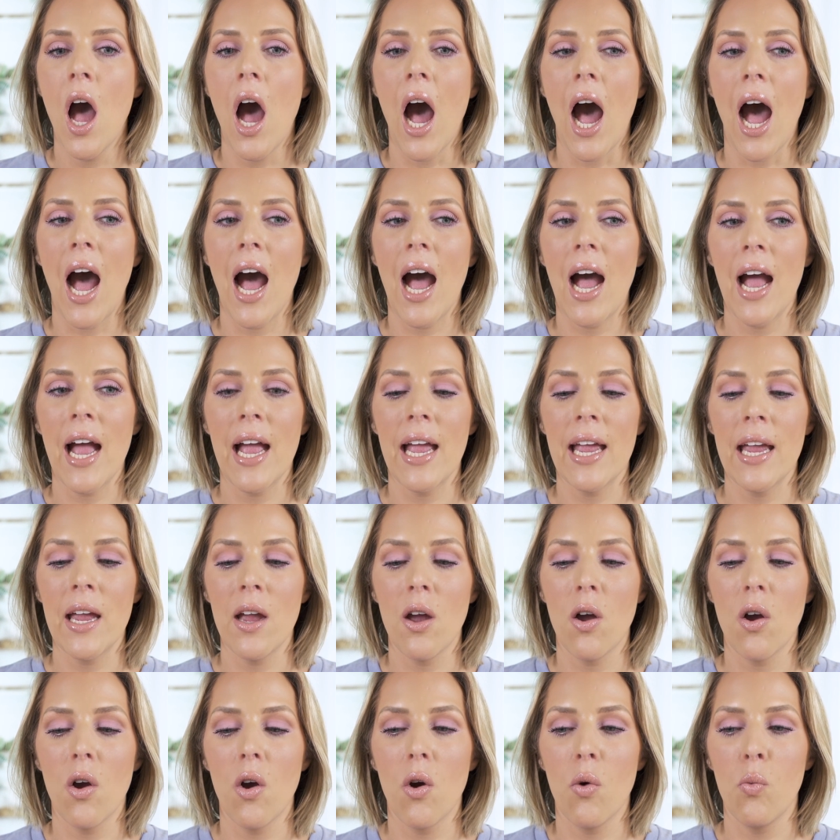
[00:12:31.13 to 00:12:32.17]

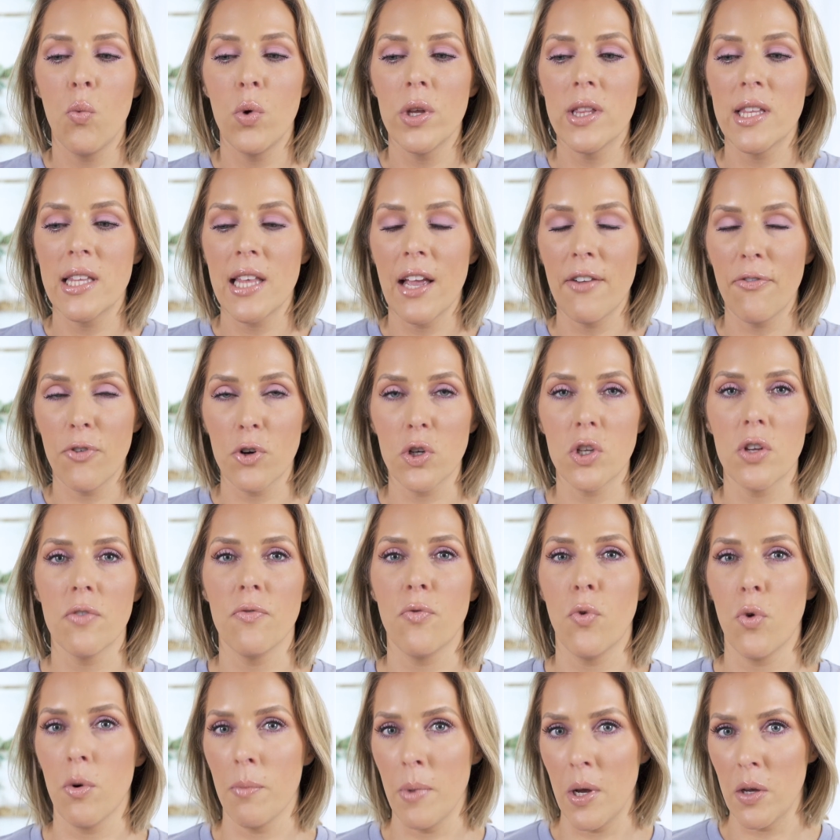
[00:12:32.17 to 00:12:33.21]
I would say first and
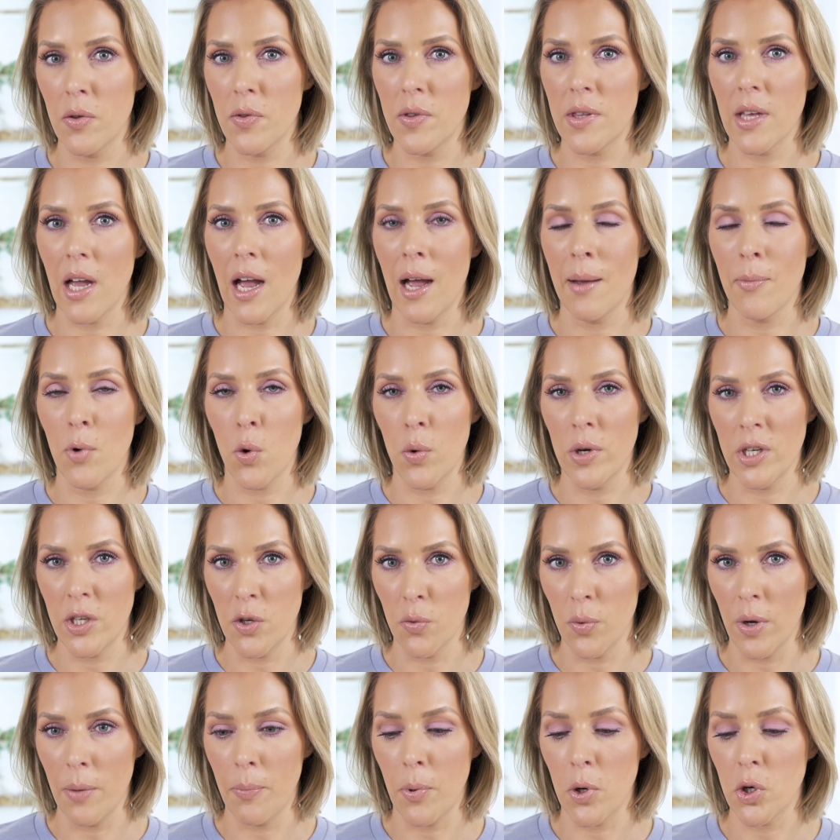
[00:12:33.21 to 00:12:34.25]
foremost, I'm going
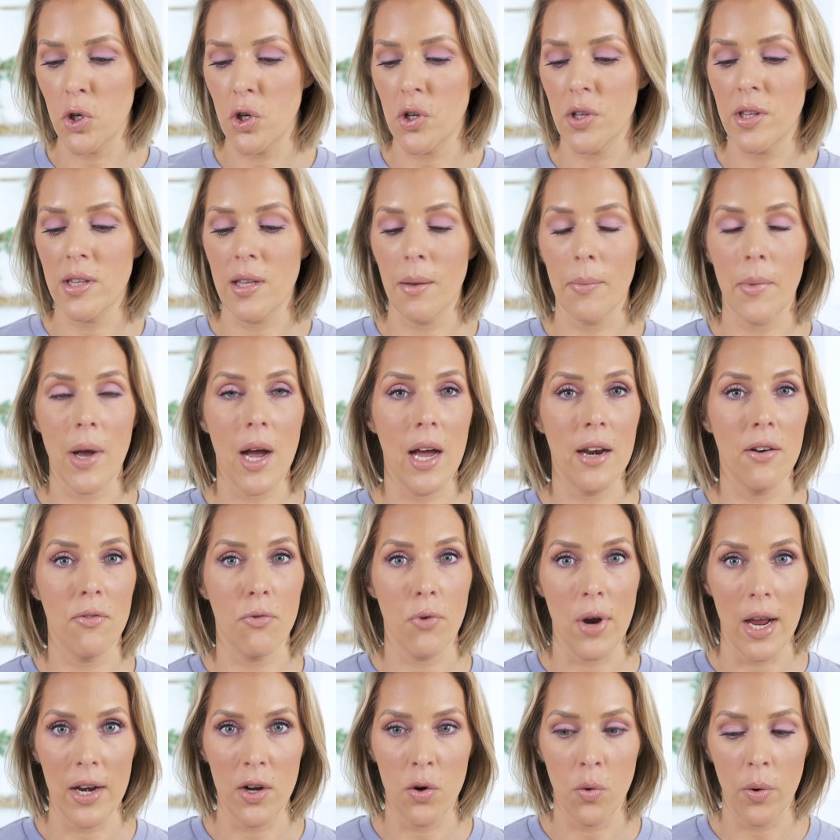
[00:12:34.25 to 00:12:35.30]
to repurchase some kind of
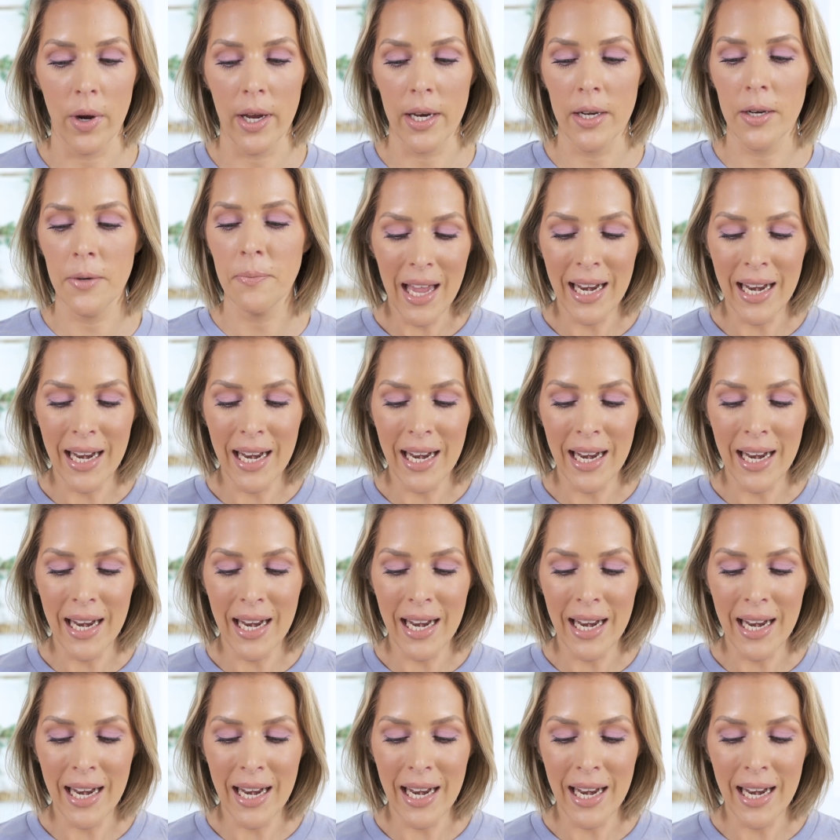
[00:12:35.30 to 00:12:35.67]
retinoid.